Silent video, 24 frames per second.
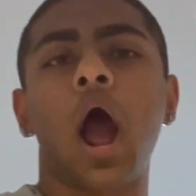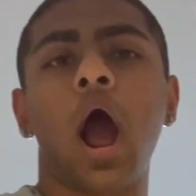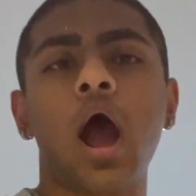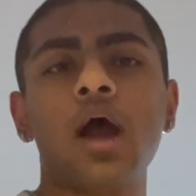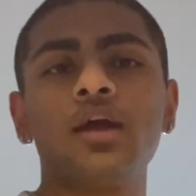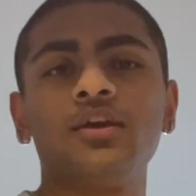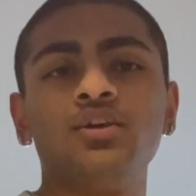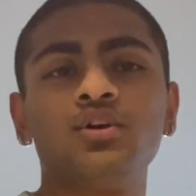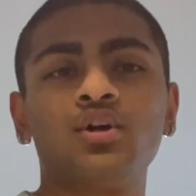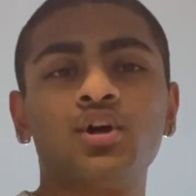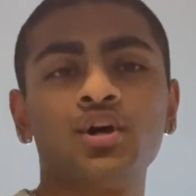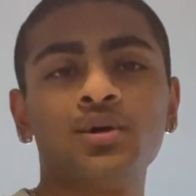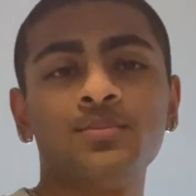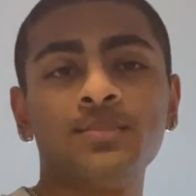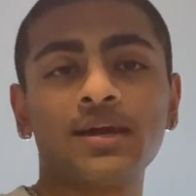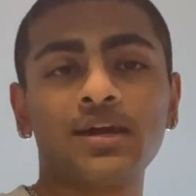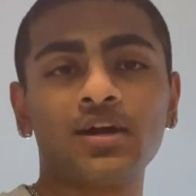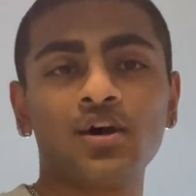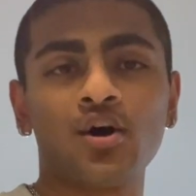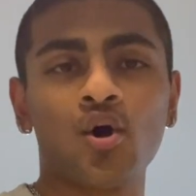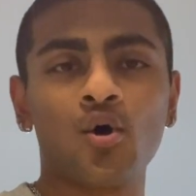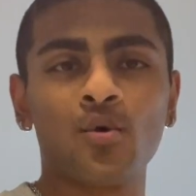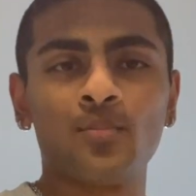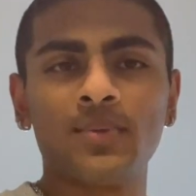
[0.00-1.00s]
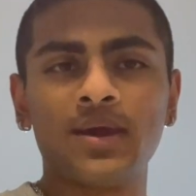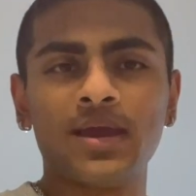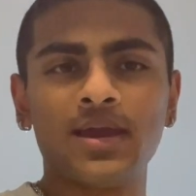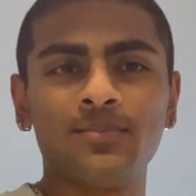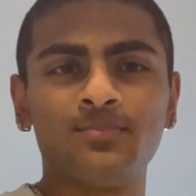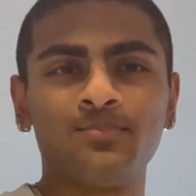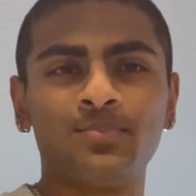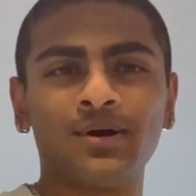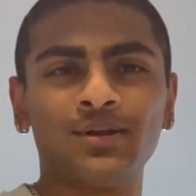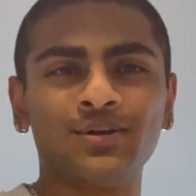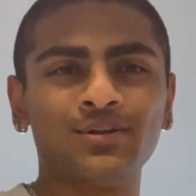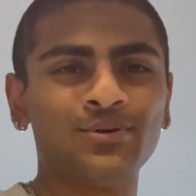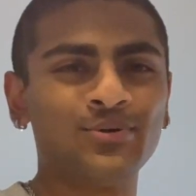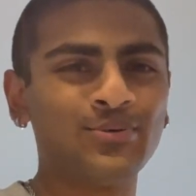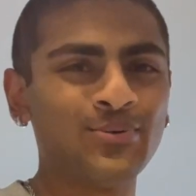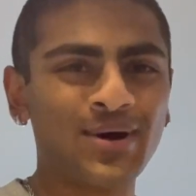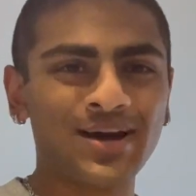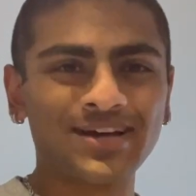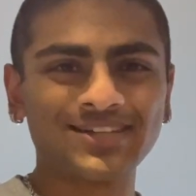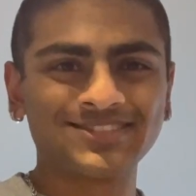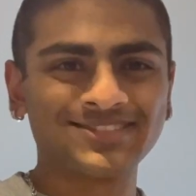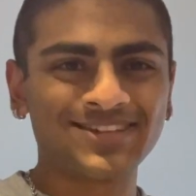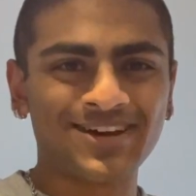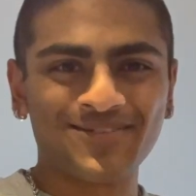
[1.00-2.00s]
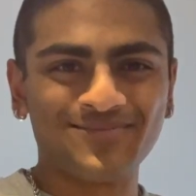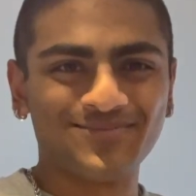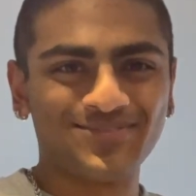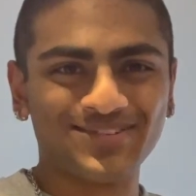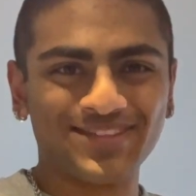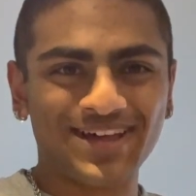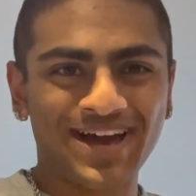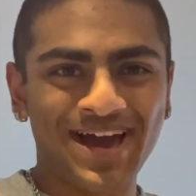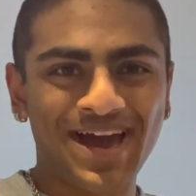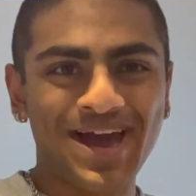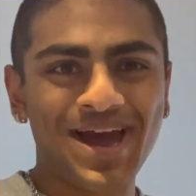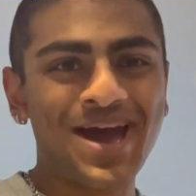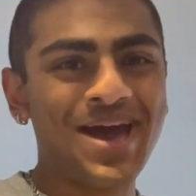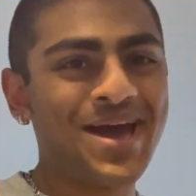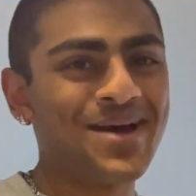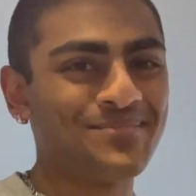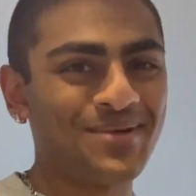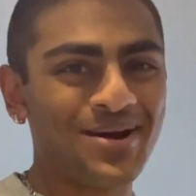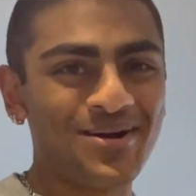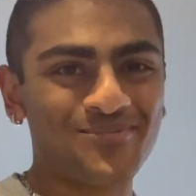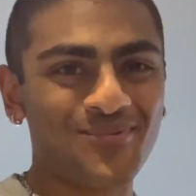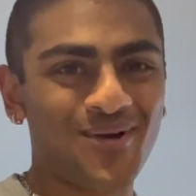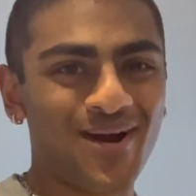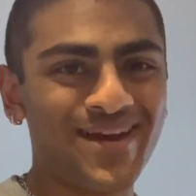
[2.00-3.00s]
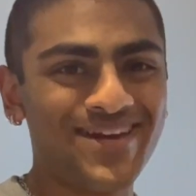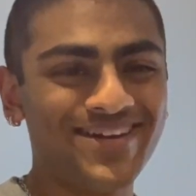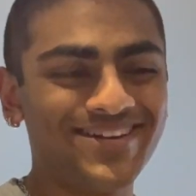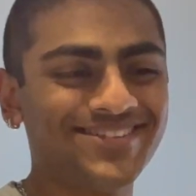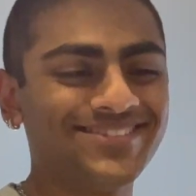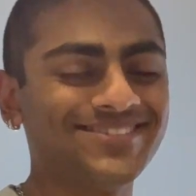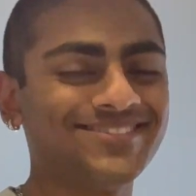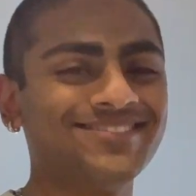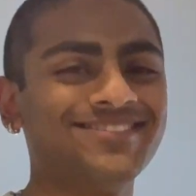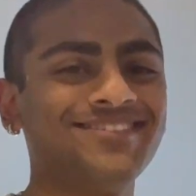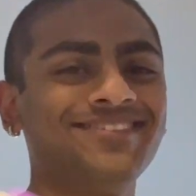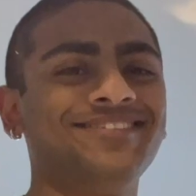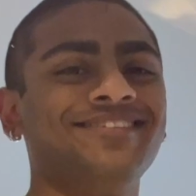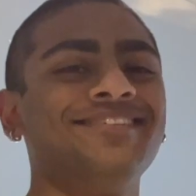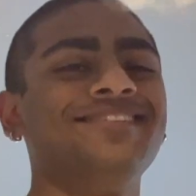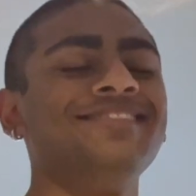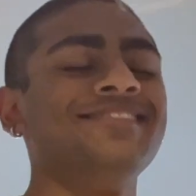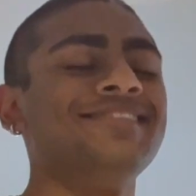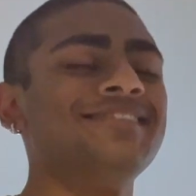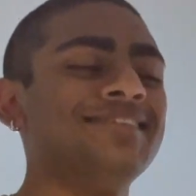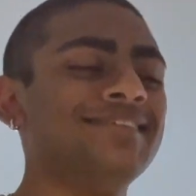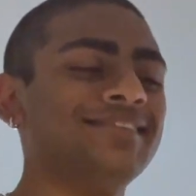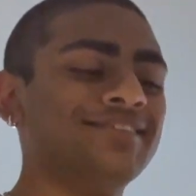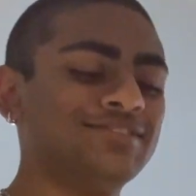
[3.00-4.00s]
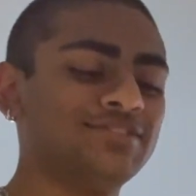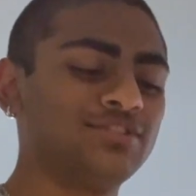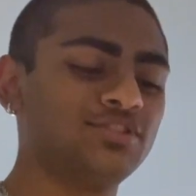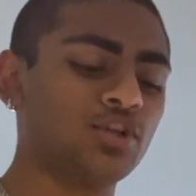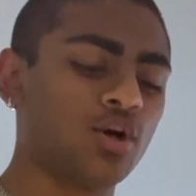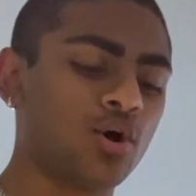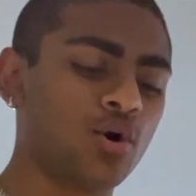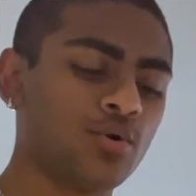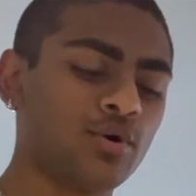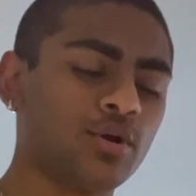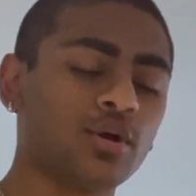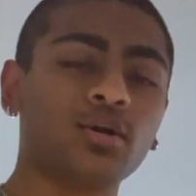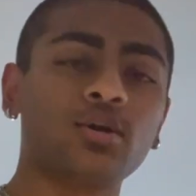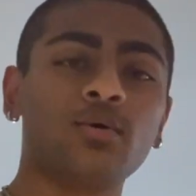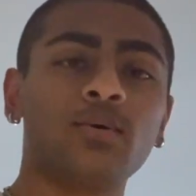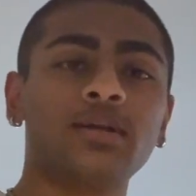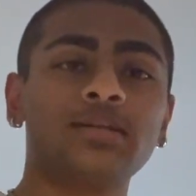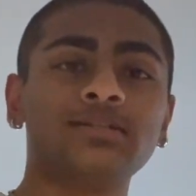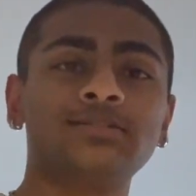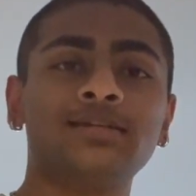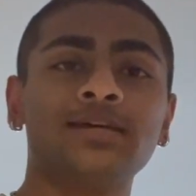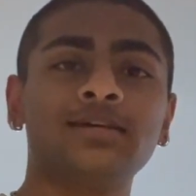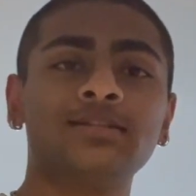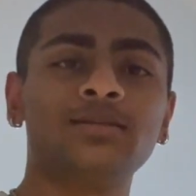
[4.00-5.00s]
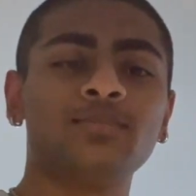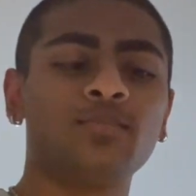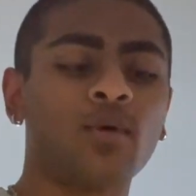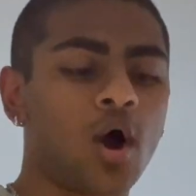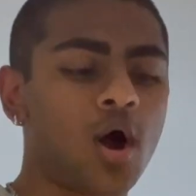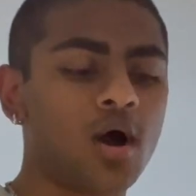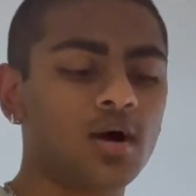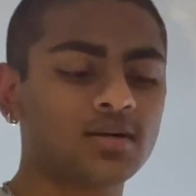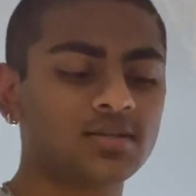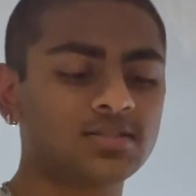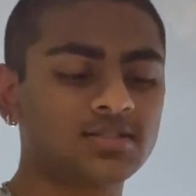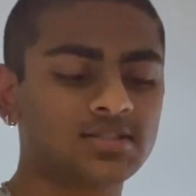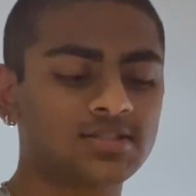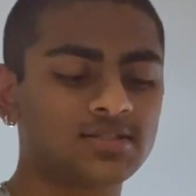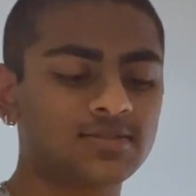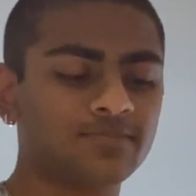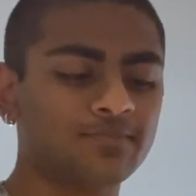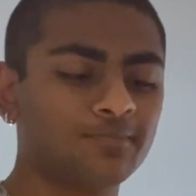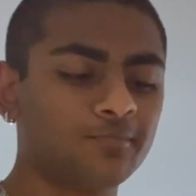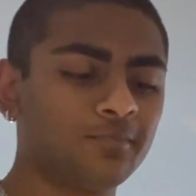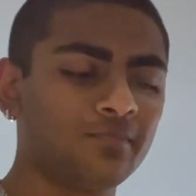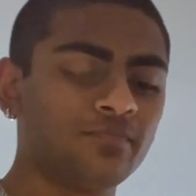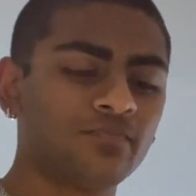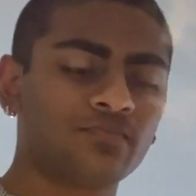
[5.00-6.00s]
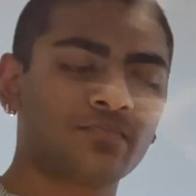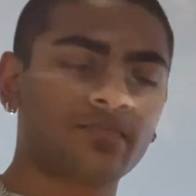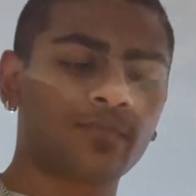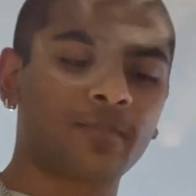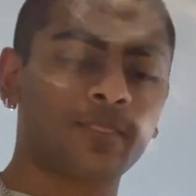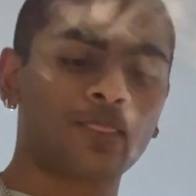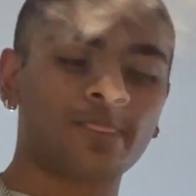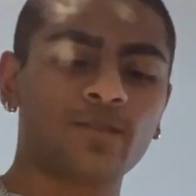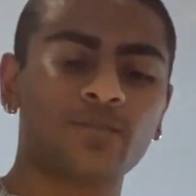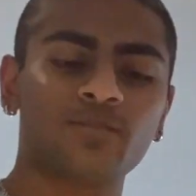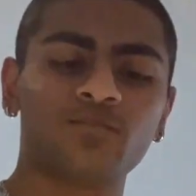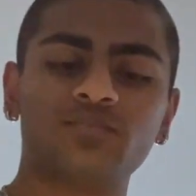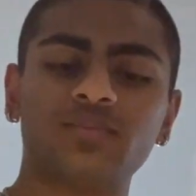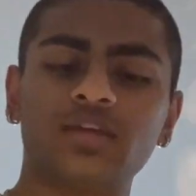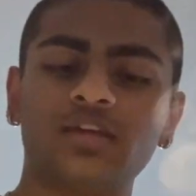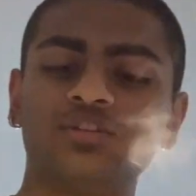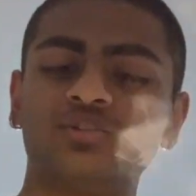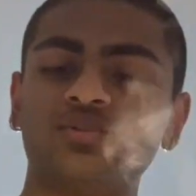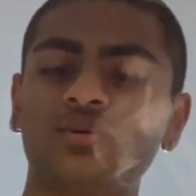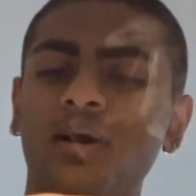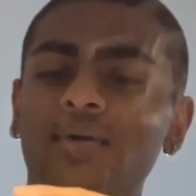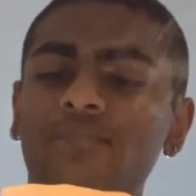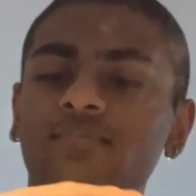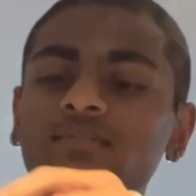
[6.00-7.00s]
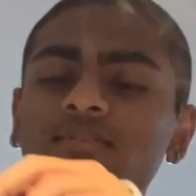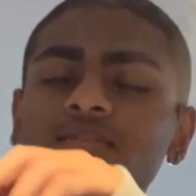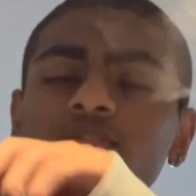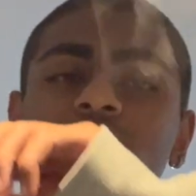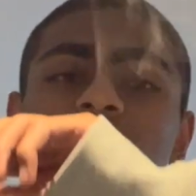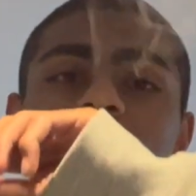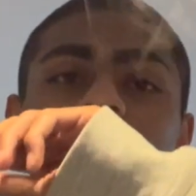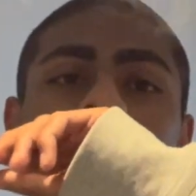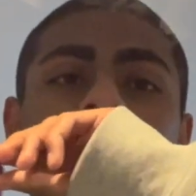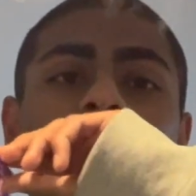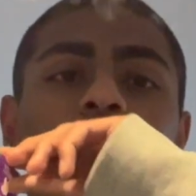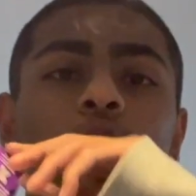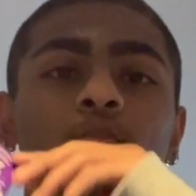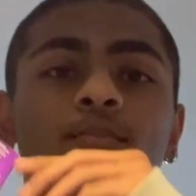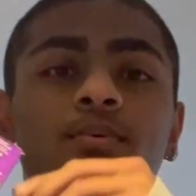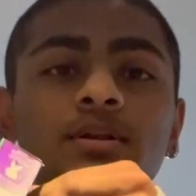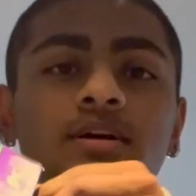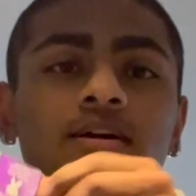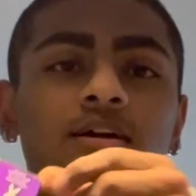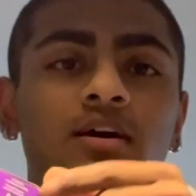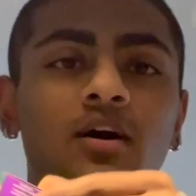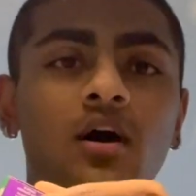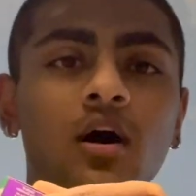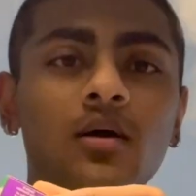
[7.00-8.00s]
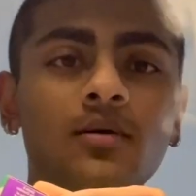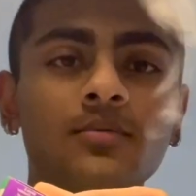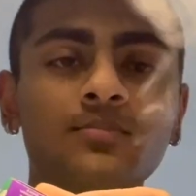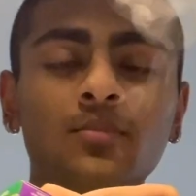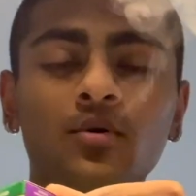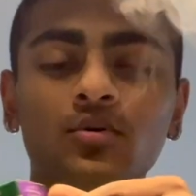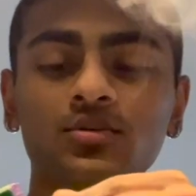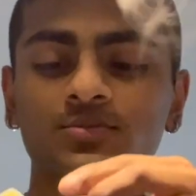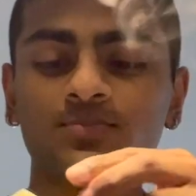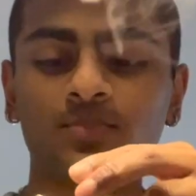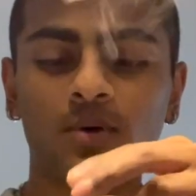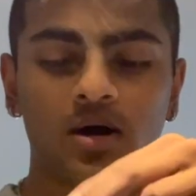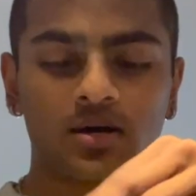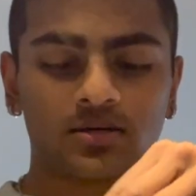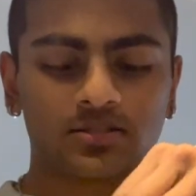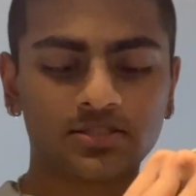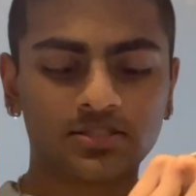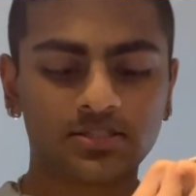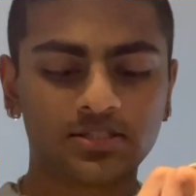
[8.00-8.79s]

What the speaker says: You could make it homemade, but who has time for that? Am I right? So you're gonna wanna take the box. They do have a little opening on most boxes